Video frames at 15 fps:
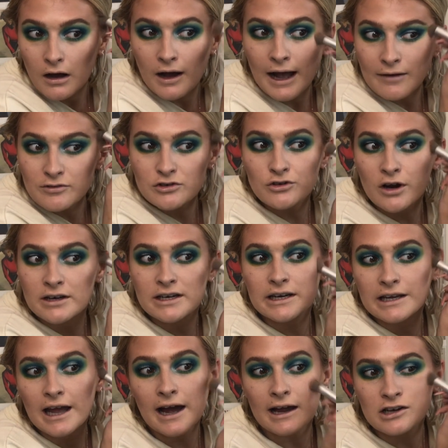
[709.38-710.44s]
I haven't tried
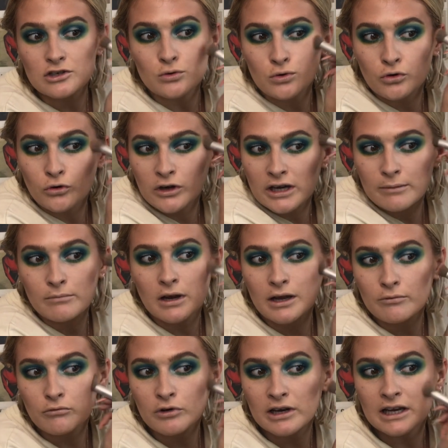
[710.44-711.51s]
any actual cream, like
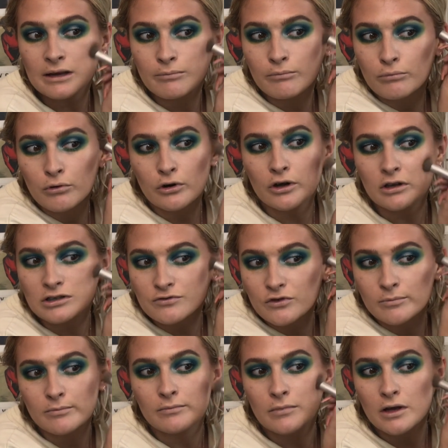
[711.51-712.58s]
really products
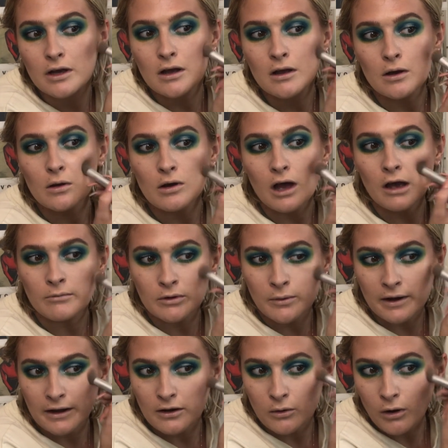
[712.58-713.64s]
from
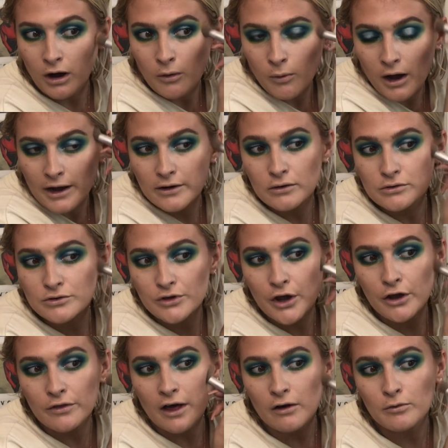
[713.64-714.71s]
MUA in quite a while, so
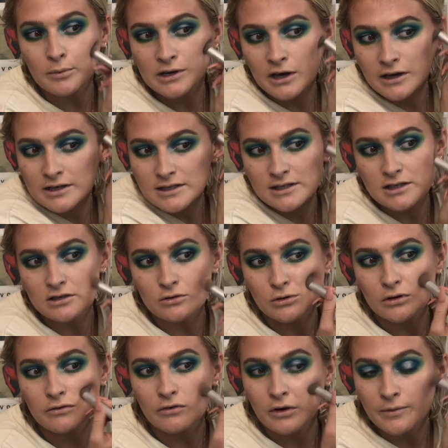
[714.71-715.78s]
that would be nice to
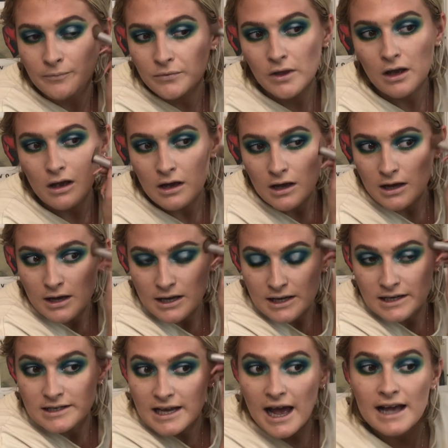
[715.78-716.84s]
sort of
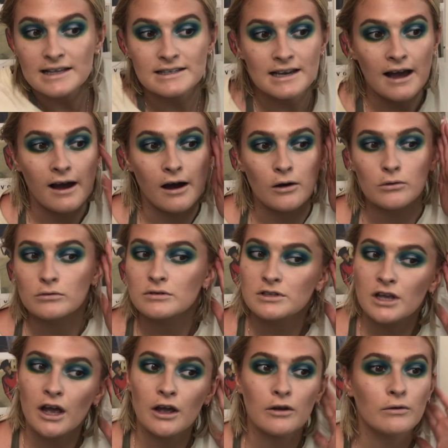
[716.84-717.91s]
test out.
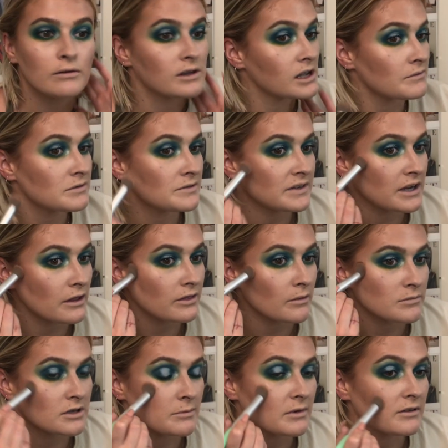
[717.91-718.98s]
So give this video a
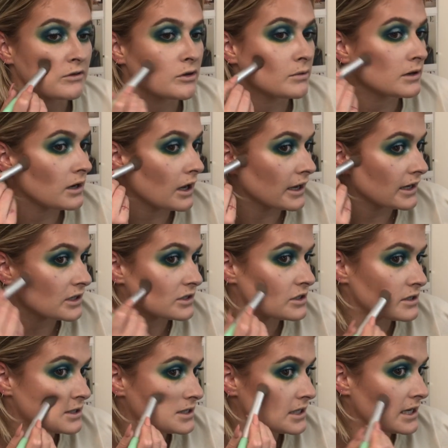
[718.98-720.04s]
thumbs up if you would like
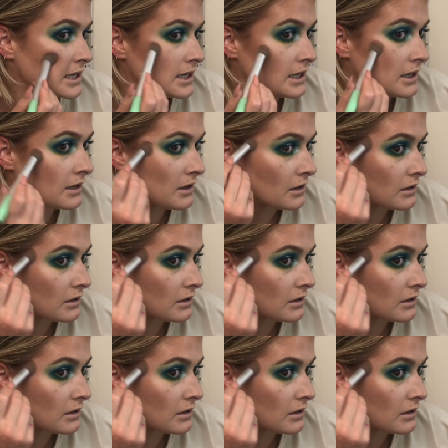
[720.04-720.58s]
to see